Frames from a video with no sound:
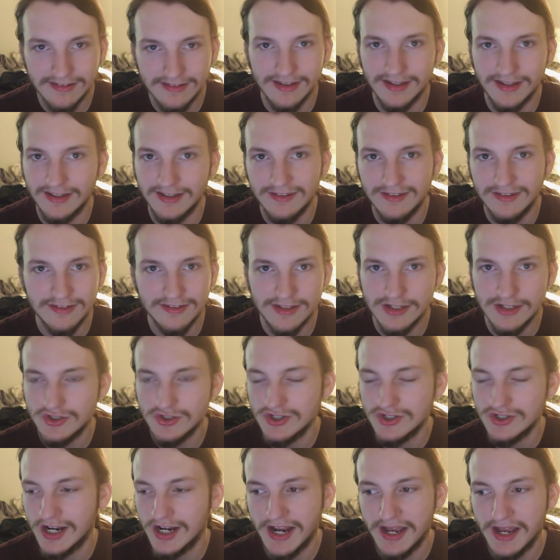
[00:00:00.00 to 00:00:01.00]
like,
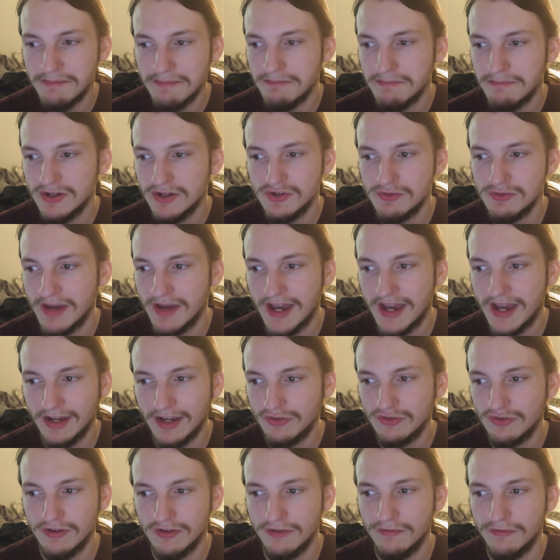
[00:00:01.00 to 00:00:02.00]
CGI
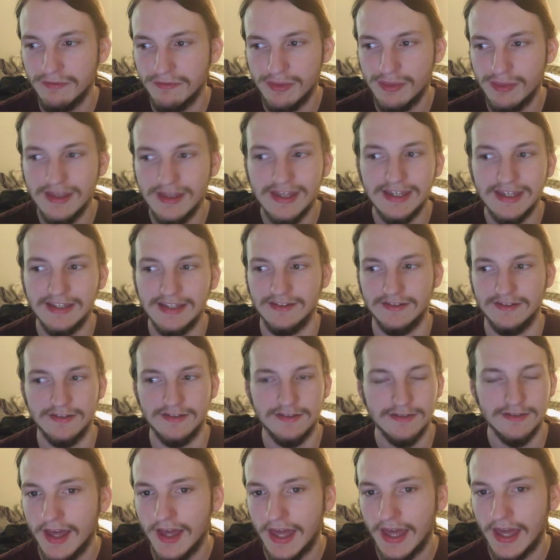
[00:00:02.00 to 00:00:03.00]
mishmash of things.